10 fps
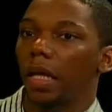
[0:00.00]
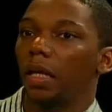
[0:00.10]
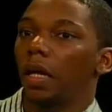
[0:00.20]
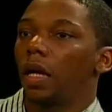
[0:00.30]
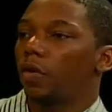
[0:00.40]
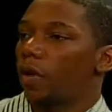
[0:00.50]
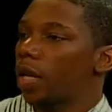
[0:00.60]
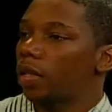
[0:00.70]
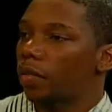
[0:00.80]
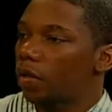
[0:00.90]
Like
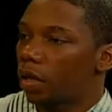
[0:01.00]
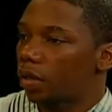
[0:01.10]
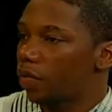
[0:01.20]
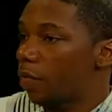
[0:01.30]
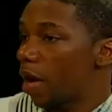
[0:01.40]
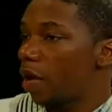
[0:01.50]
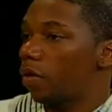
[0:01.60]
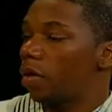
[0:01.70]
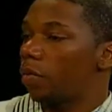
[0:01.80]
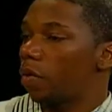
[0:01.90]
creativity doesn't even matter
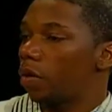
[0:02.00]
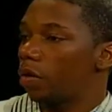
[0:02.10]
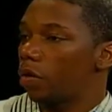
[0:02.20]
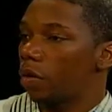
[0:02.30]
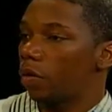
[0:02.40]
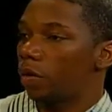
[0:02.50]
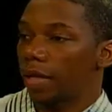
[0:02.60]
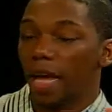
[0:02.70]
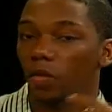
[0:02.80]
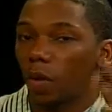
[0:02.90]
anymore. You know,
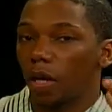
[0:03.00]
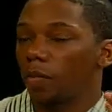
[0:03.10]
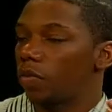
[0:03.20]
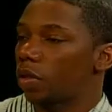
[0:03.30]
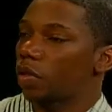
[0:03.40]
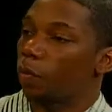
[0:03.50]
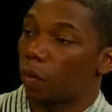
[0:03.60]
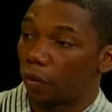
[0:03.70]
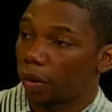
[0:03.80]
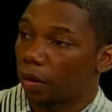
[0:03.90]
that's why the music is
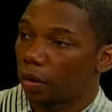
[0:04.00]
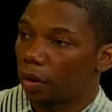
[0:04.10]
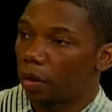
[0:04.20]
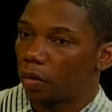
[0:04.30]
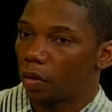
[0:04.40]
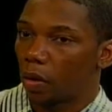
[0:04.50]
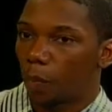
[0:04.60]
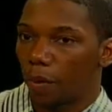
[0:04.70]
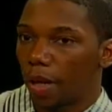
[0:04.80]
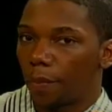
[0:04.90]
boring. You know,
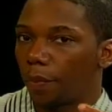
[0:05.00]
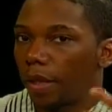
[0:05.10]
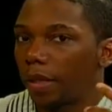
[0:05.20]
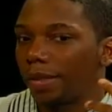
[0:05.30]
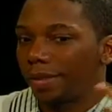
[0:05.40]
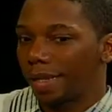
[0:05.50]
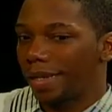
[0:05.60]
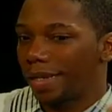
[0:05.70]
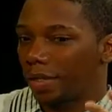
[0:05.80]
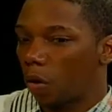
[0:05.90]
but but then
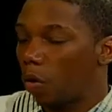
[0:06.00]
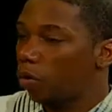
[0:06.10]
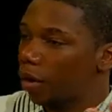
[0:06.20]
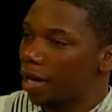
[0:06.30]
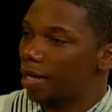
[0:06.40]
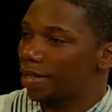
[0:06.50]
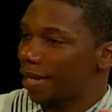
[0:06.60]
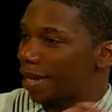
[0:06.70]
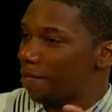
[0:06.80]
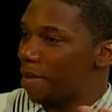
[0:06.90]
these older heads,
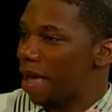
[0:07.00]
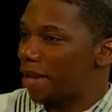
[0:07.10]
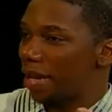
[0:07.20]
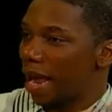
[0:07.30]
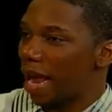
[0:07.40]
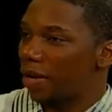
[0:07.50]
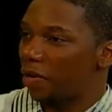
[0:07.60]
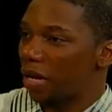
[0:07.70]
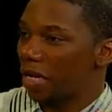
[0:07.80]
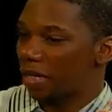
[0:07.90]
they get mad and they hate
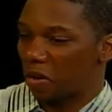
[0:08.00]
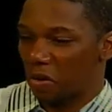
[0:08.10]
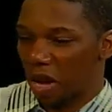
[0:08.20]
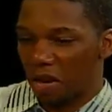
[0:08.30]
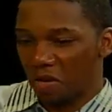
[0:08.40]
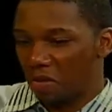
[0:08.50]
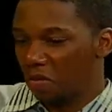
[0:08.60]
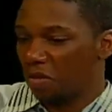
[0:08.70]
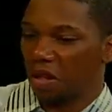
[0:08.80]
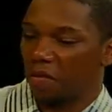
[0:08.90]
on it and say, oh, that new
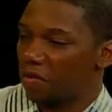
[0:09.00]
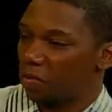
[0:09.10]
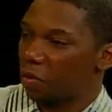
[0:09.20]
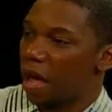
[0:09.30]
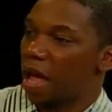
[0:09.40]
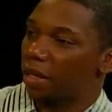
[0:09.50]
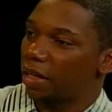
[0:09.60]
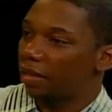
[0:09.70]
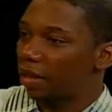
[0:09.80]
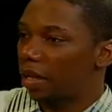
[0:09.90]
stuff is whack,
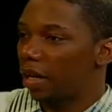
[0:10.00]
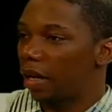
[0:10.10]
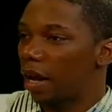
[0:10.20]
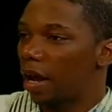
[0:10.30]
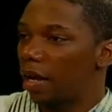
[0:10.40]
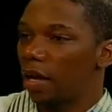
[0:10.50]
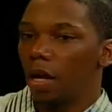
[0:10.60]
da da da da.